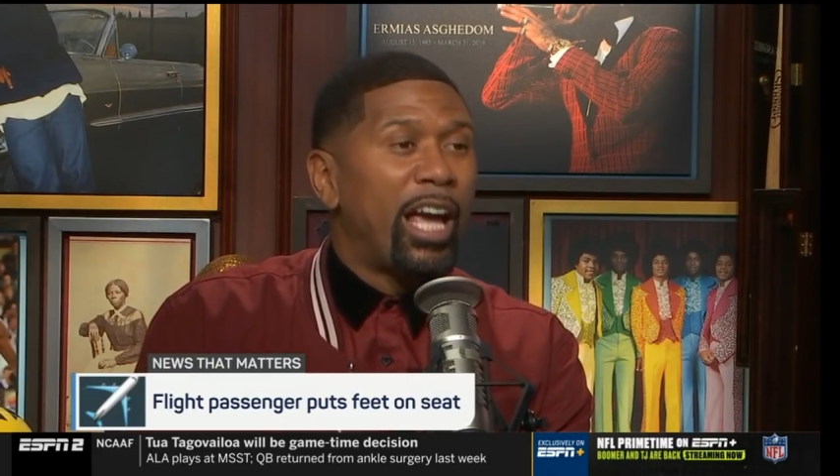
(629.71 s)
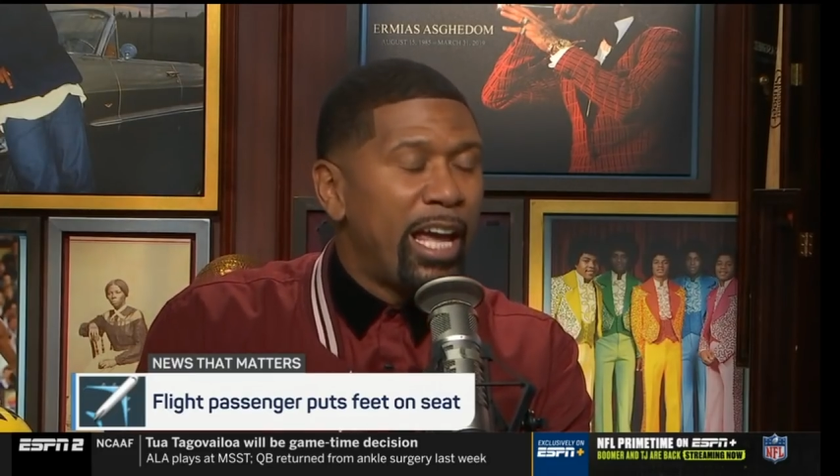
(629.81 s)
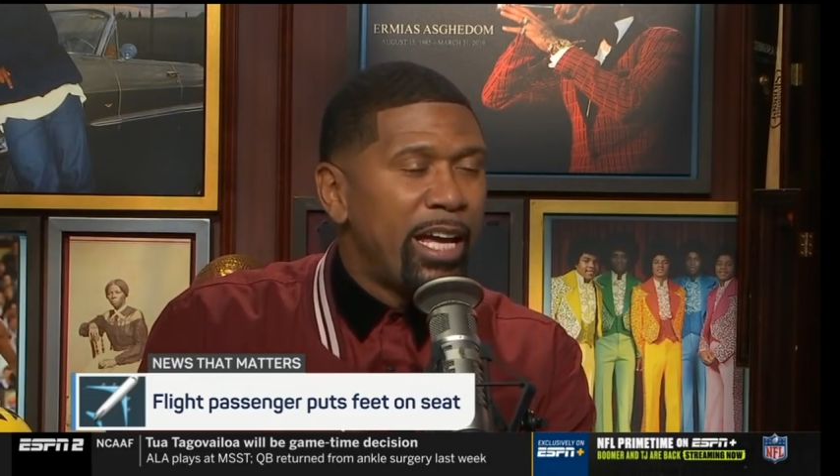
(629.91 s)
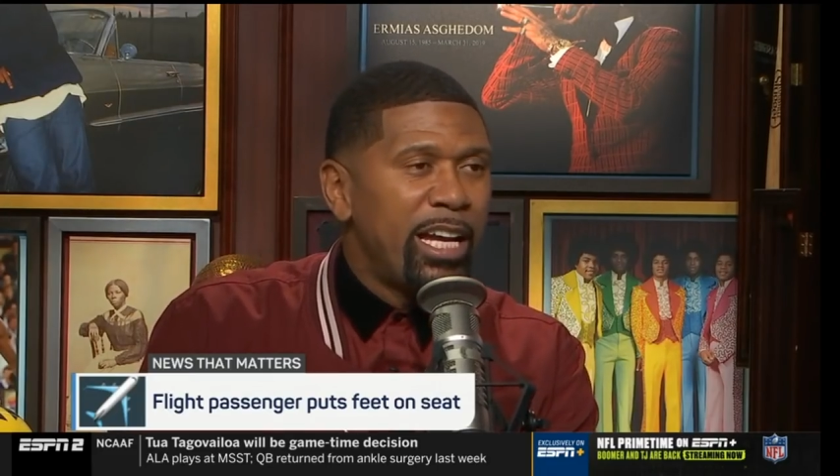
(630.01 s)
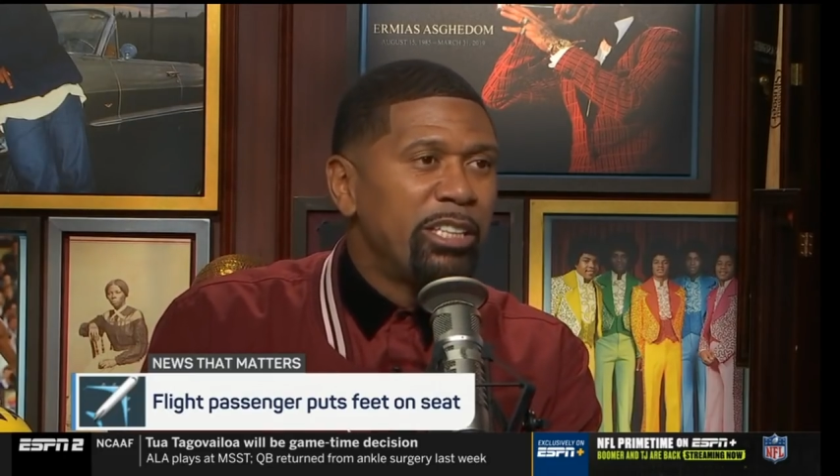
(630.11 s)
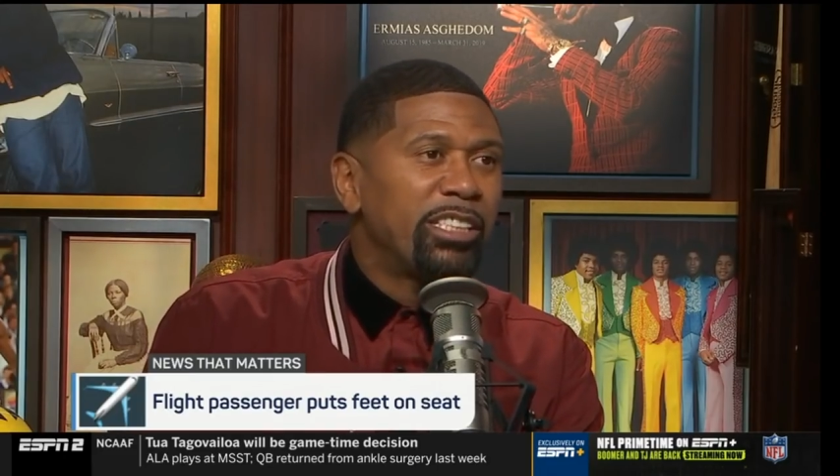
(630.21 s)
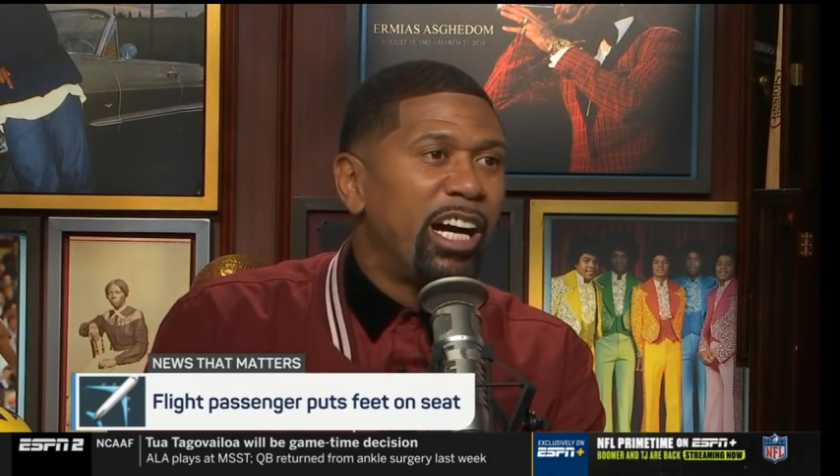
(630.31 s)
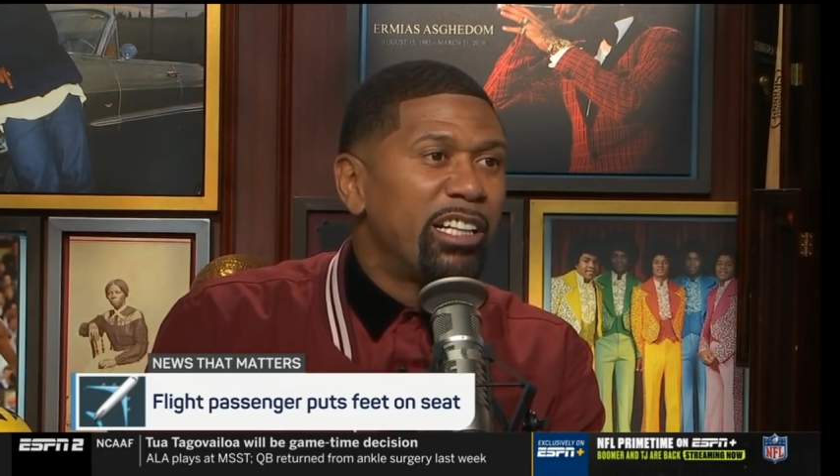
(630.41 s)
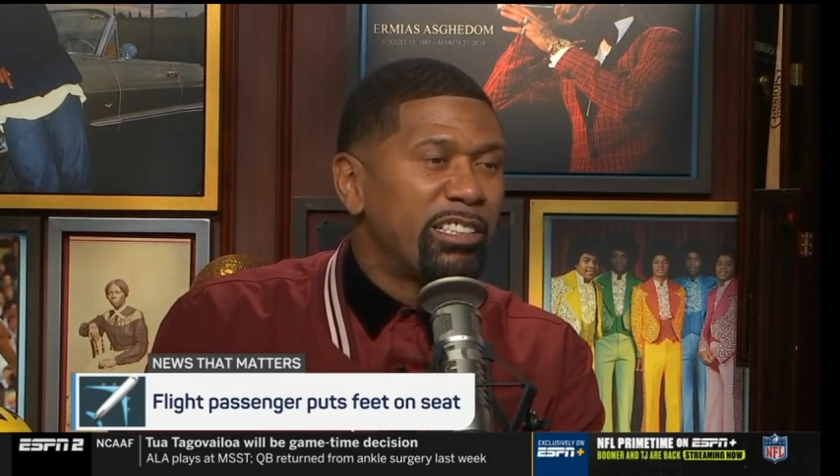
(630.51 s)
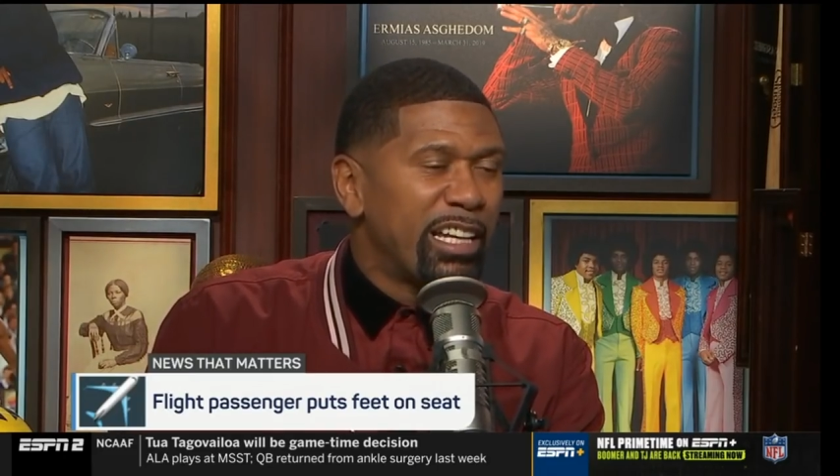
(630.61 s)
And here's
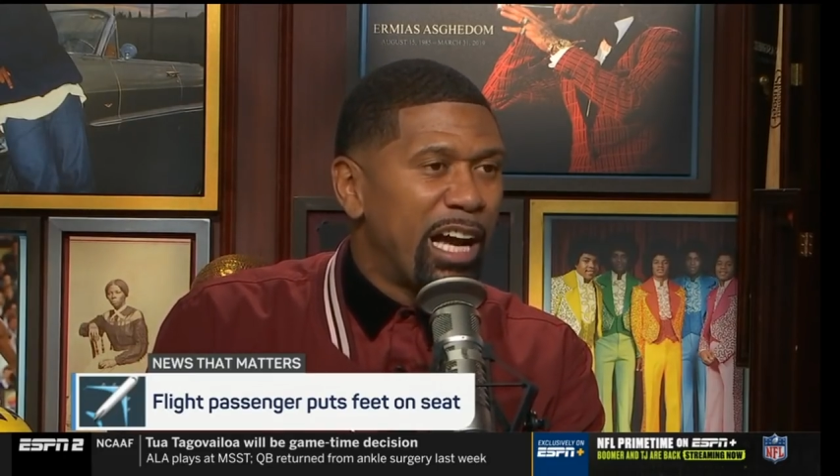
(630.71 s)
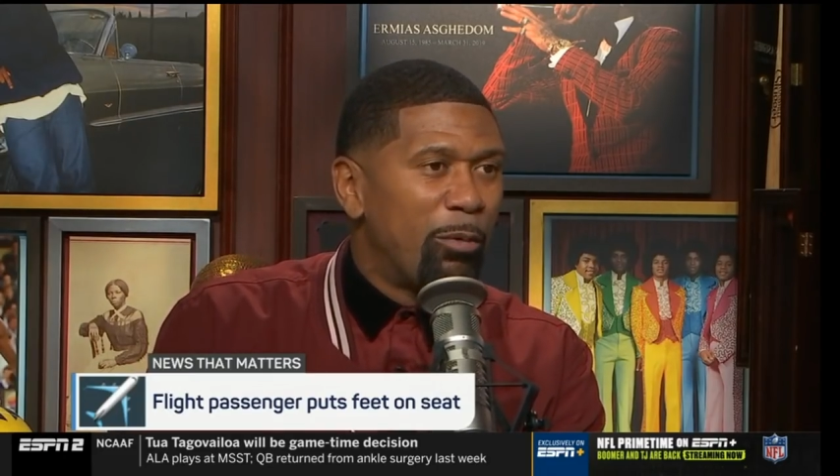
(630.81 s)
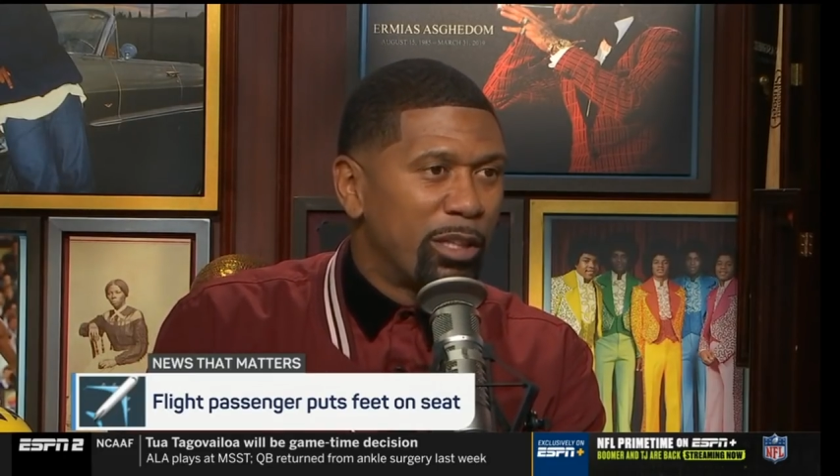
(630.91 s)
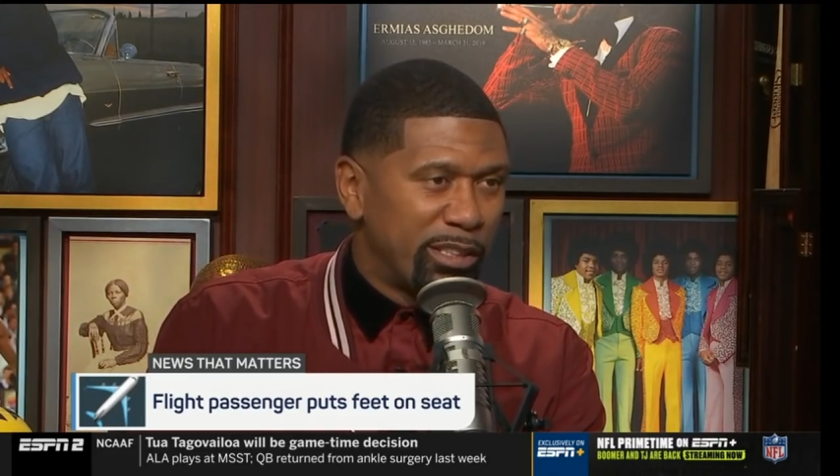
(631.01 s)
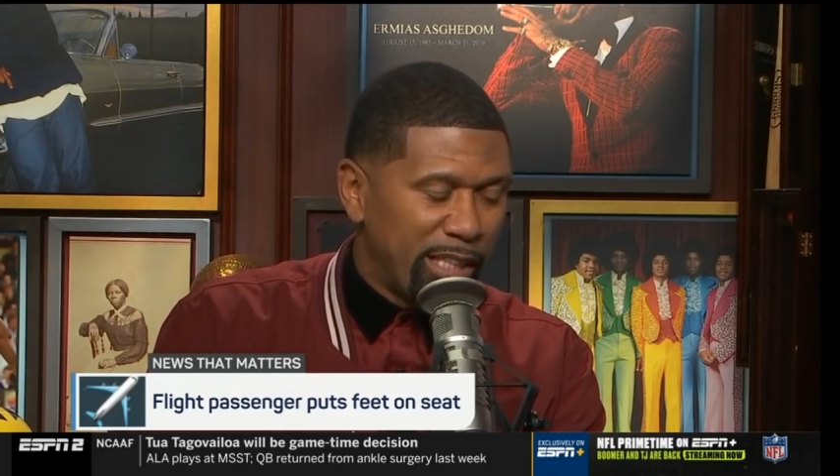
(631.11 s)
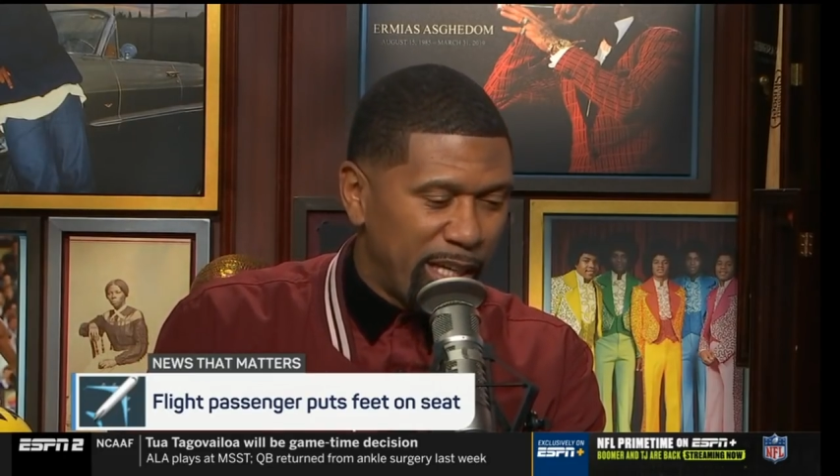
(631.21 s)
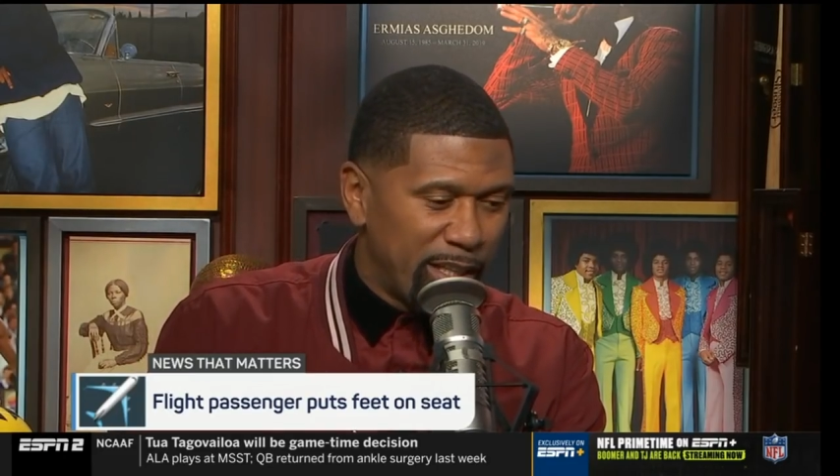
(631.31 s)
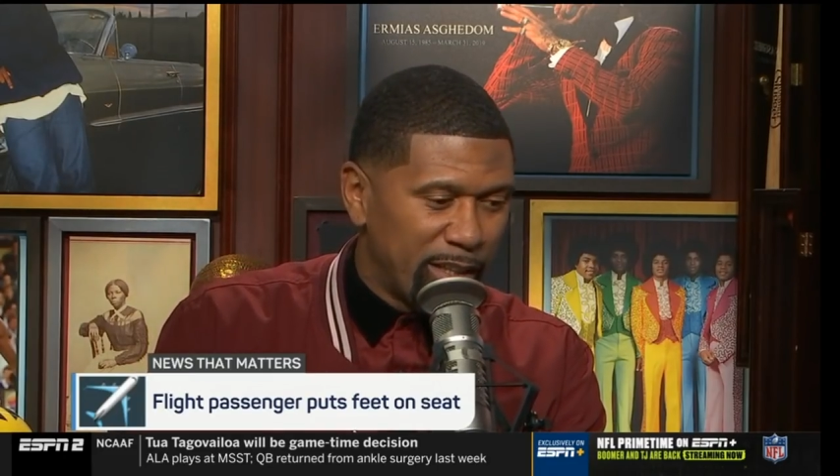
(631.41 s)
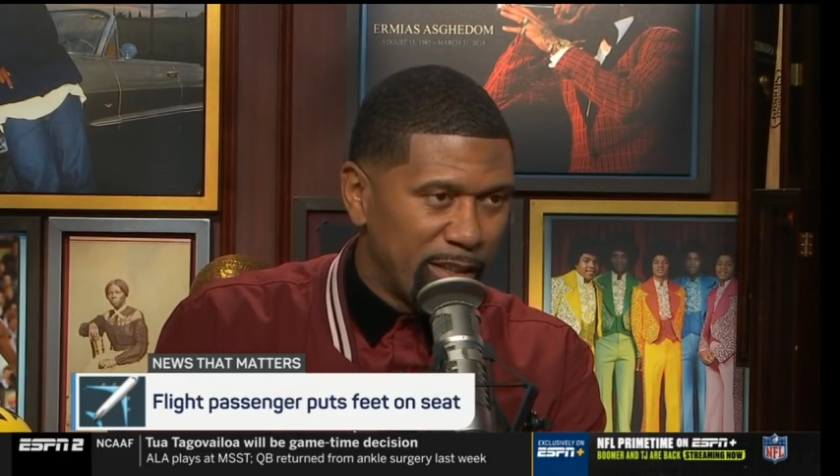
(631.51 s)
the other thing I want to say.